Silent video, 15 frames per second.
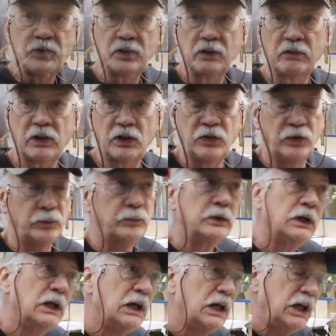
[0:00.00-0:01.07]
thing you got to do
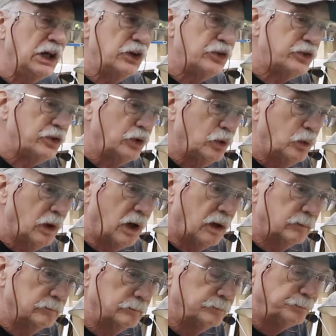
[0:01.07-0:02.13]
is
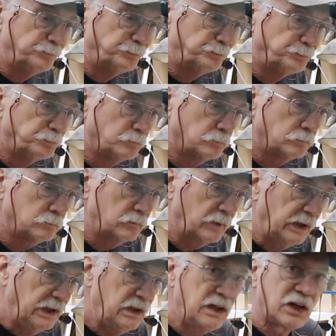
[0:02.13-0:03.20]
to
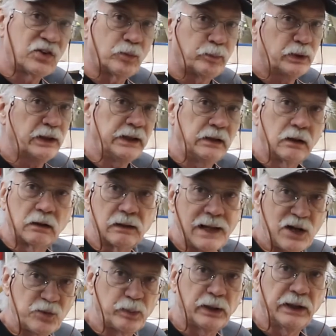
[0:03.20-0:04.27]
index a plate, a
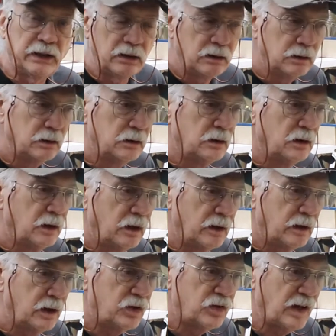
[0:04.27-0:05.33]
glass plate,
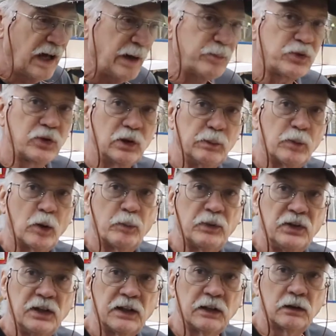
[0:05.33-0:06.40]
that's absolutely
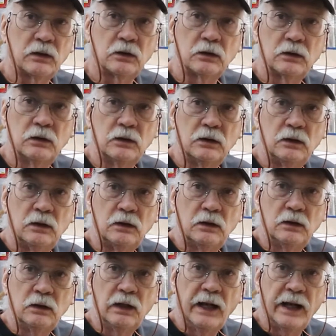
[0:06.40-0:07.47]
perpendicular
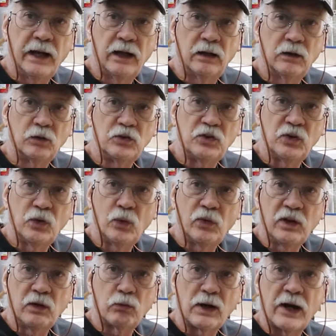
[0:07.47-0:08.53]
to
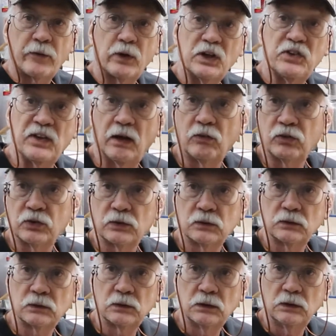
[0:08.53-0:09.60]
the router itself.
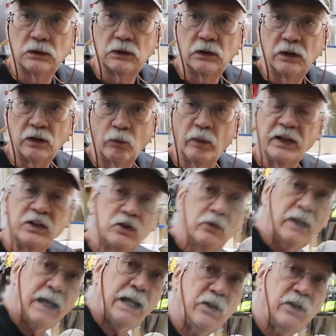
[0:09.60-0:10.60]
And the way you do that